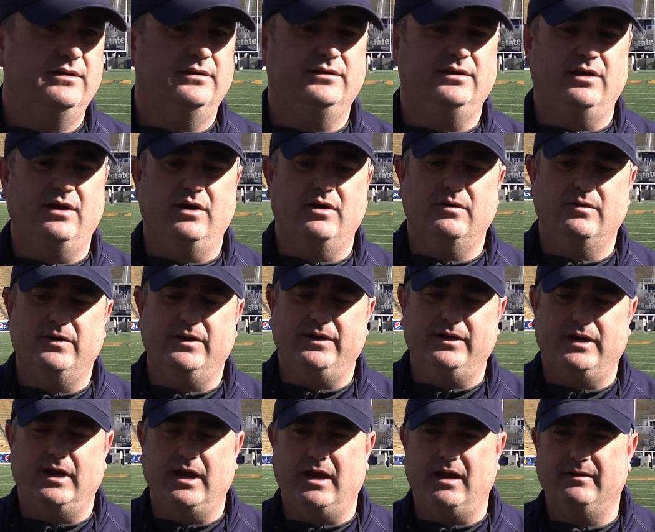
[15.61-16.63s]
You know, and
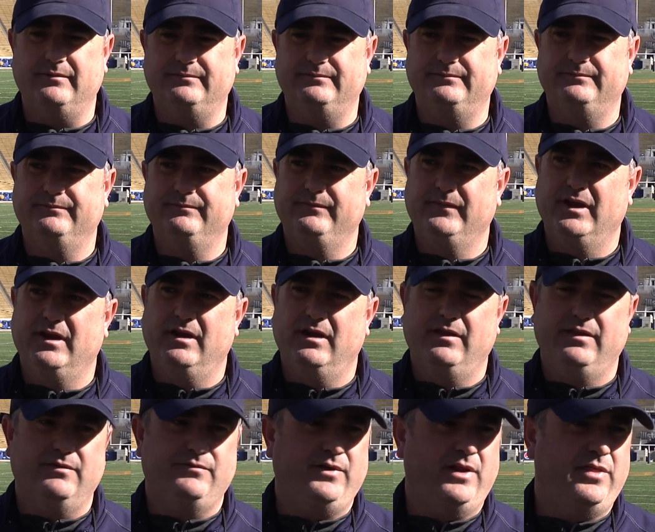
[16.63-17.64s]

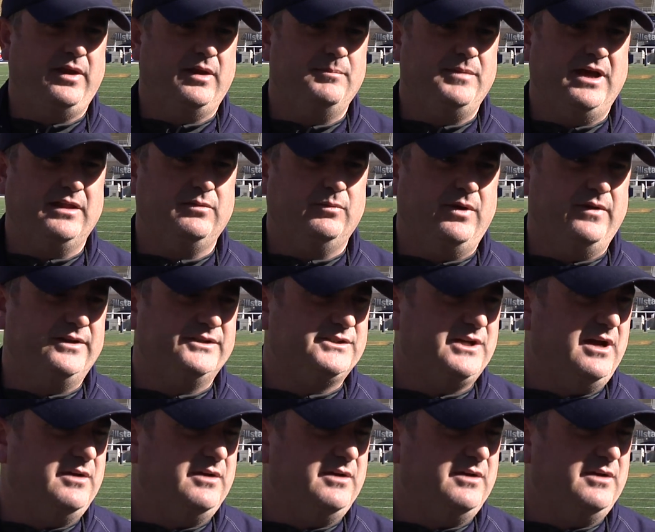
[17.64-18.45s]
the funny thing about the way this